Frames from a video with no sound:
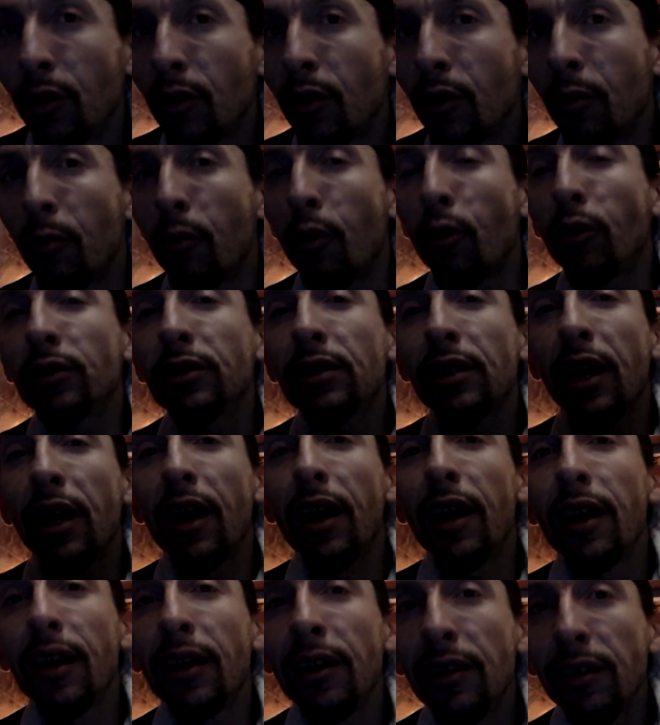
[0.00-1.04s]

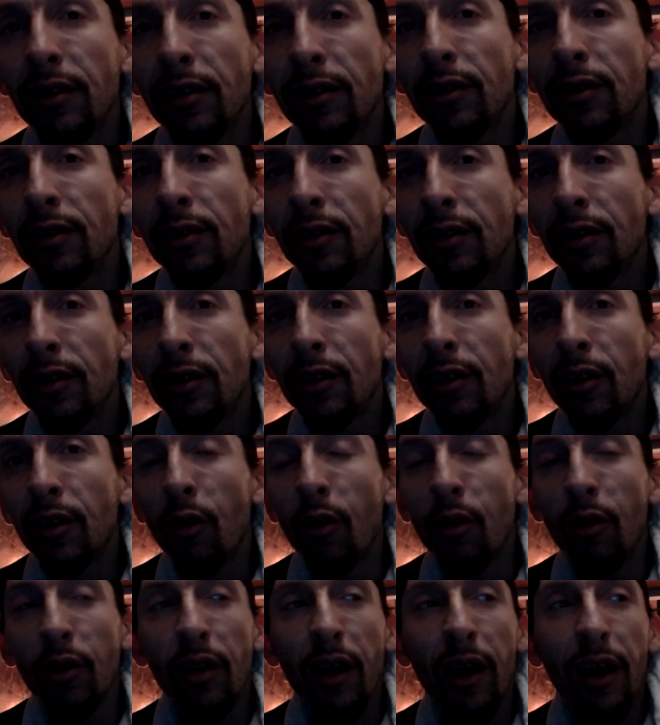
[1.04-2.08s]
multi,
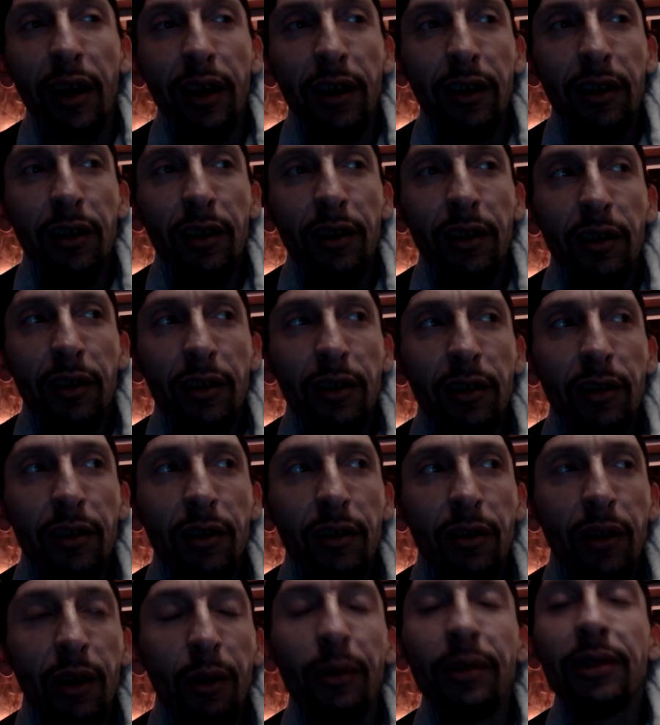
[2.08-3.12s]
or like,
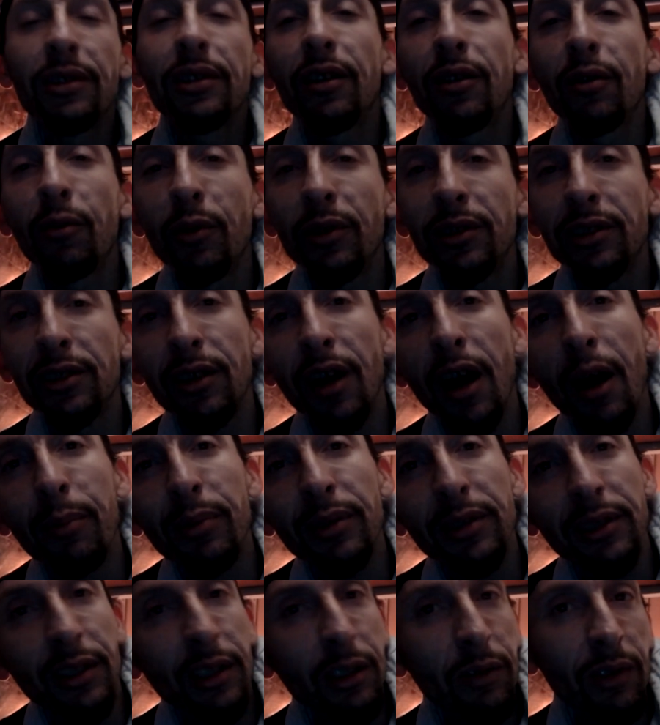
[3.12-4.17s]
what's the
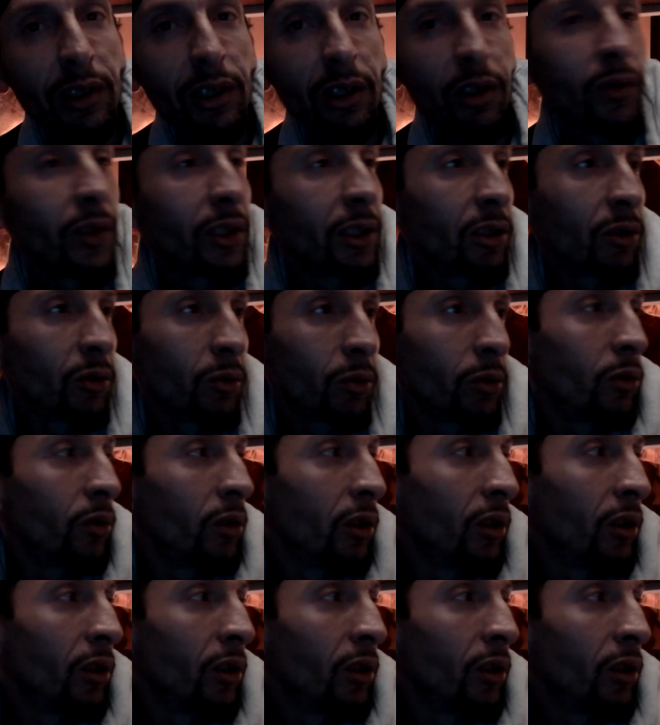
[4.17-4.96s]
opposite of individual?